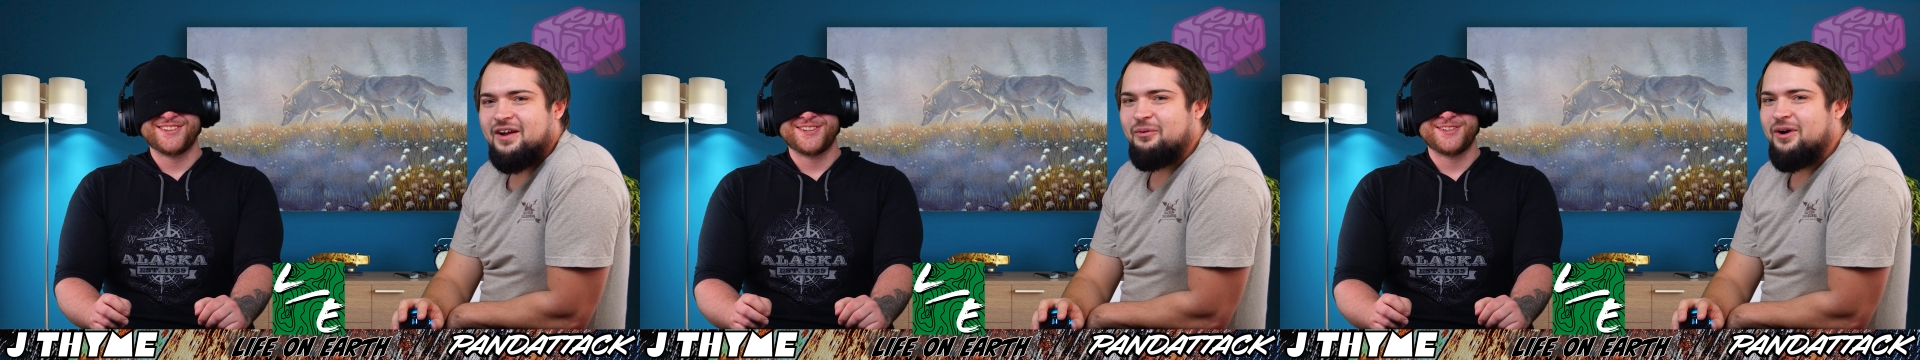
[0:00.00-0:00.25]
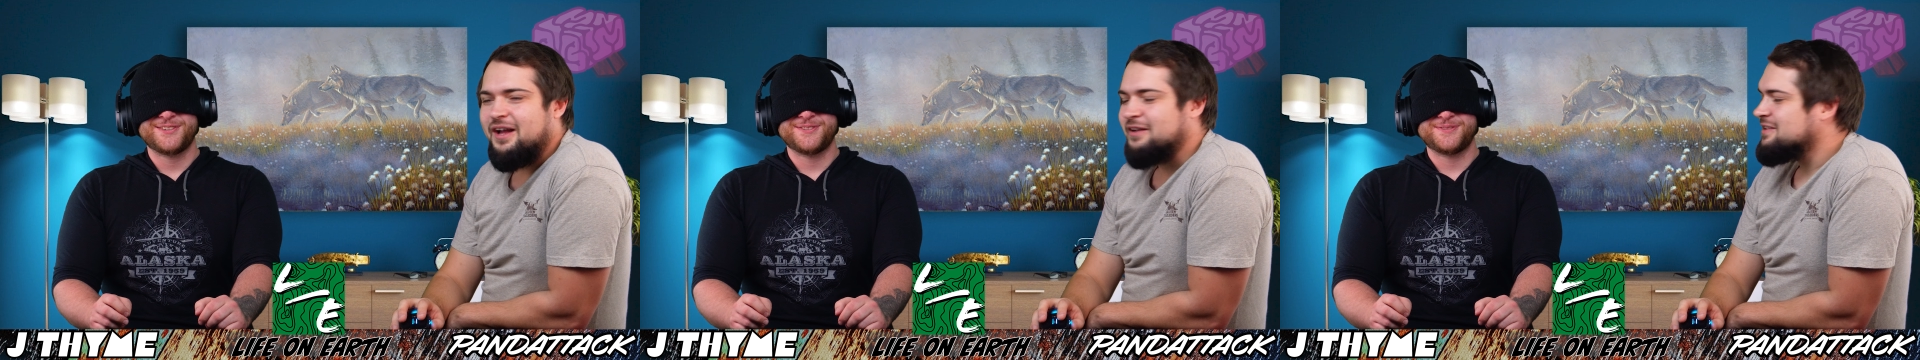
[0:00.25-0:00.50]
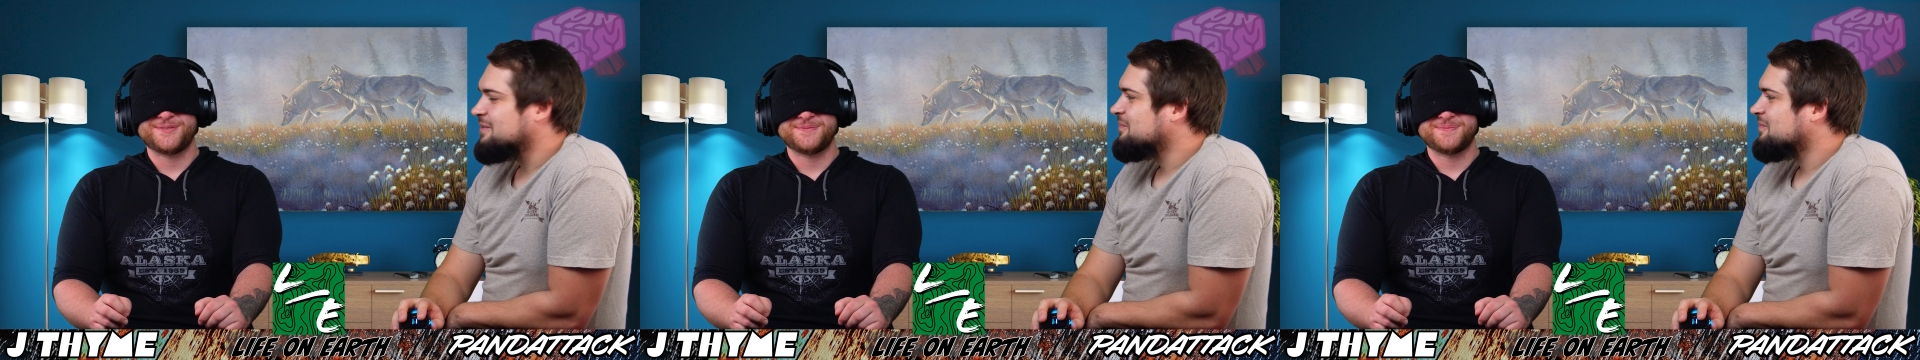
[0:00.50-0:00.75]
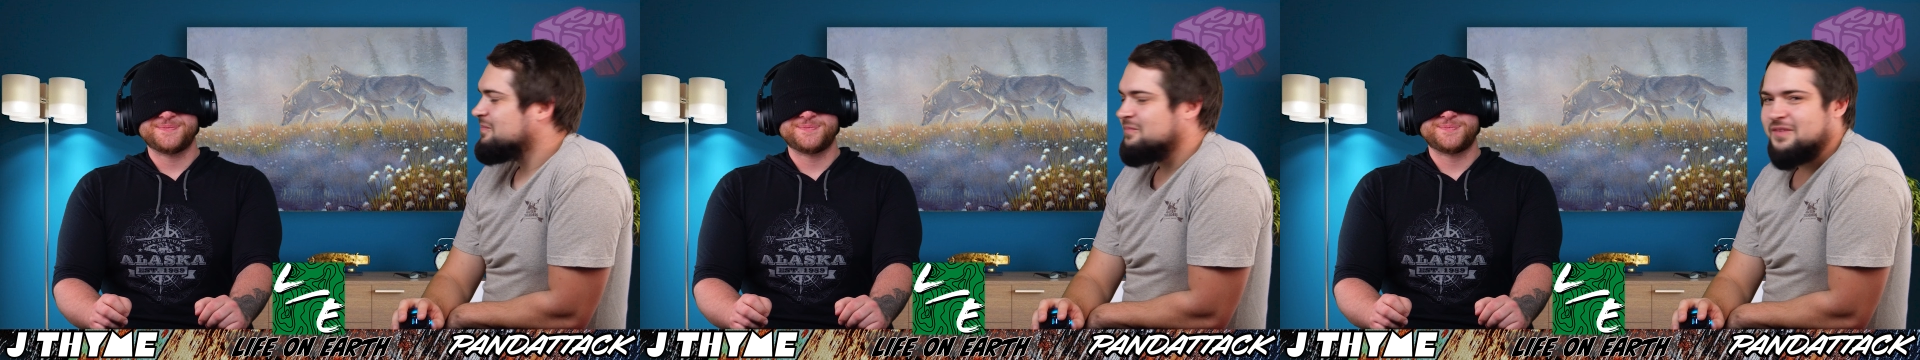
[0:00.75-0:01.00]
Speaker 1: All right.
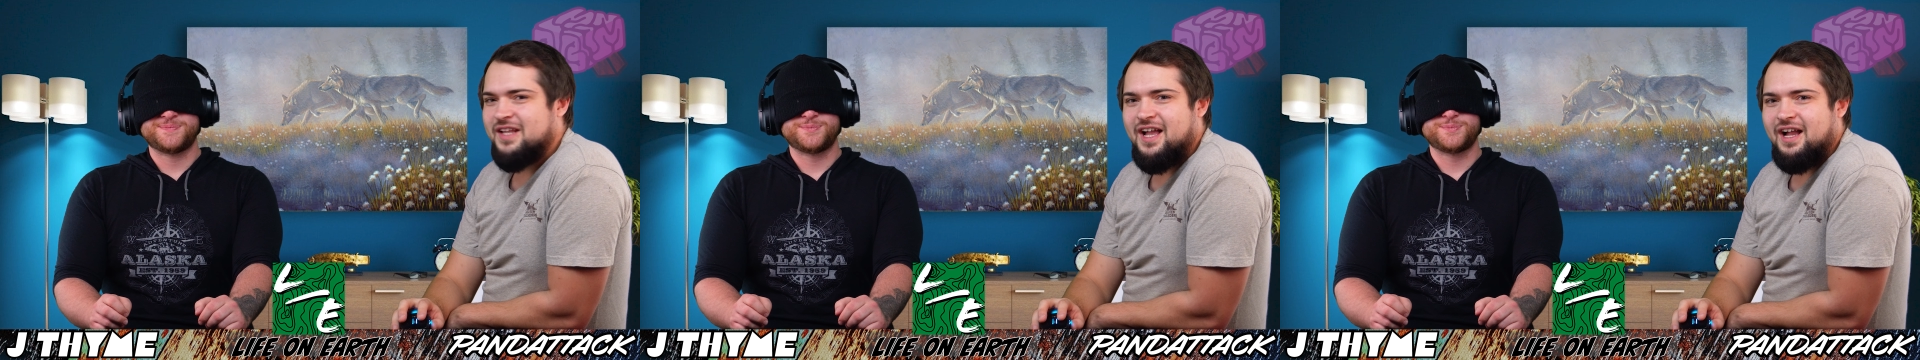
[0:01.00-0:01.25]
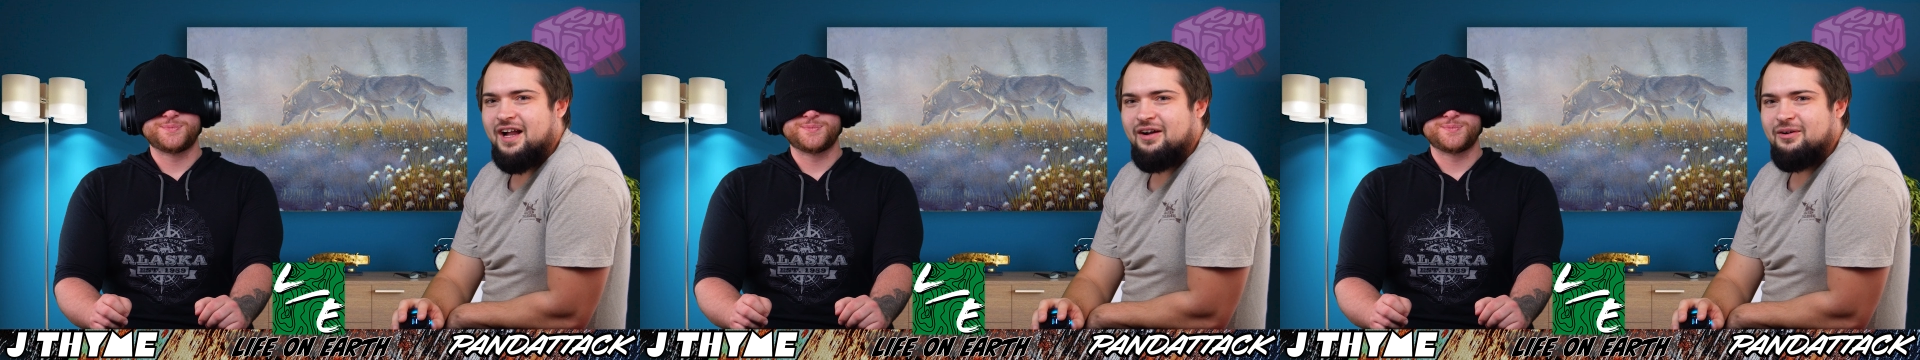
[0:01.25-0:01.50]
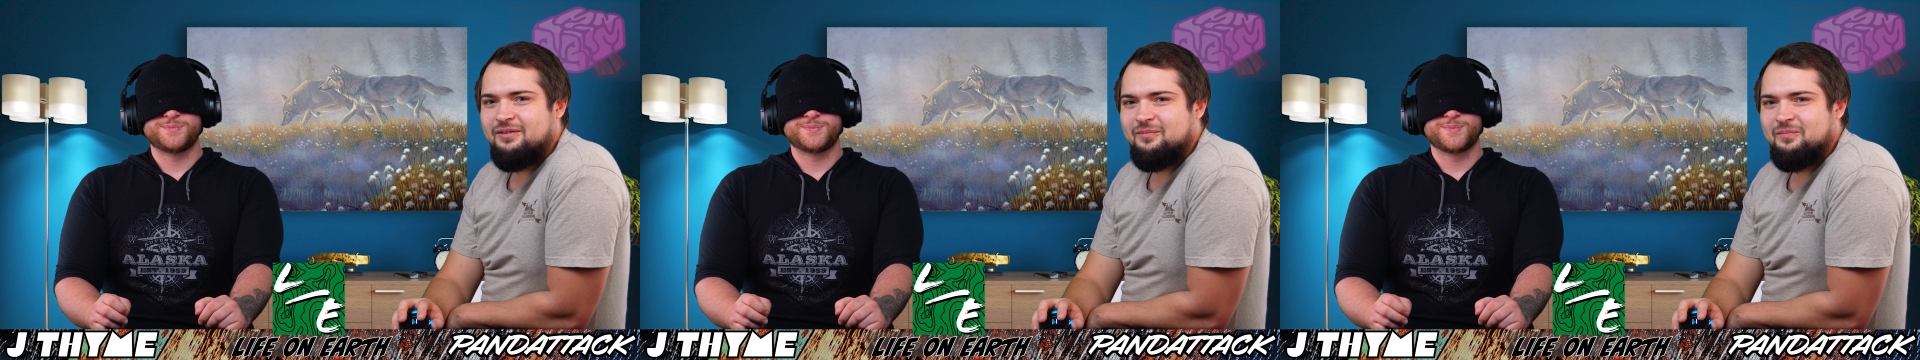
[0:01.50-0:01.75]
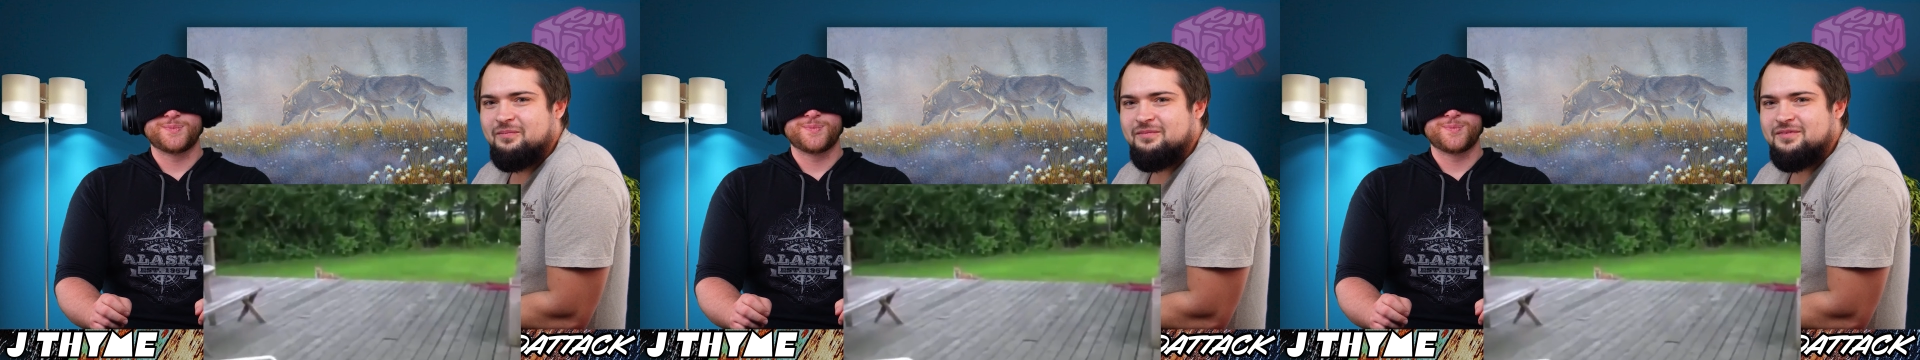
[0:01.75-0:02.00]
Now,
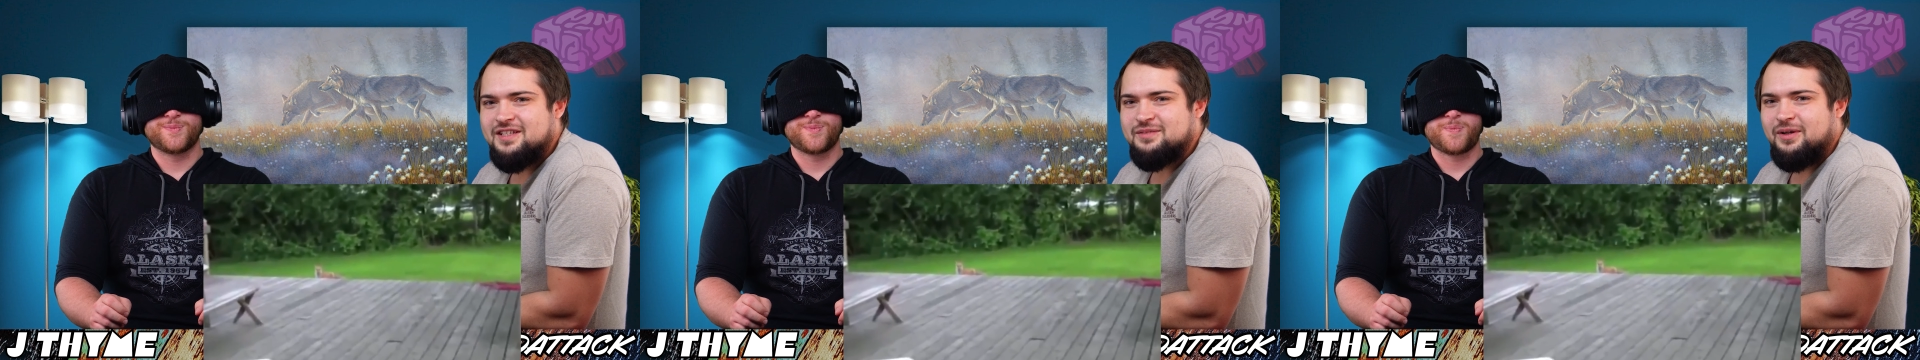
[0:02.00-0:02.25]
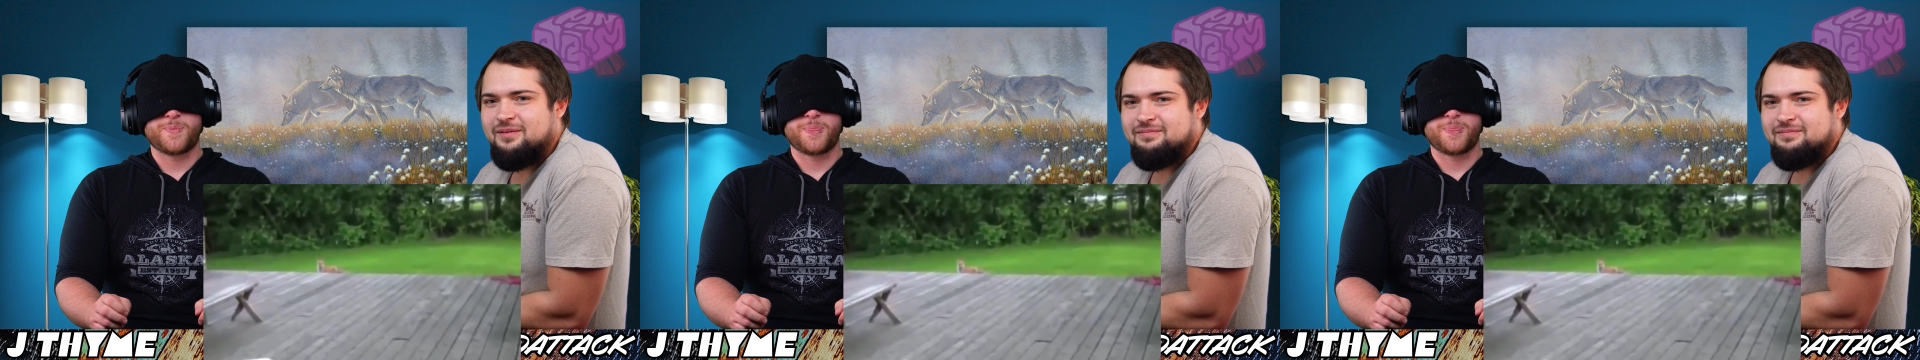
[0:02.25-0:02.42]
guess what?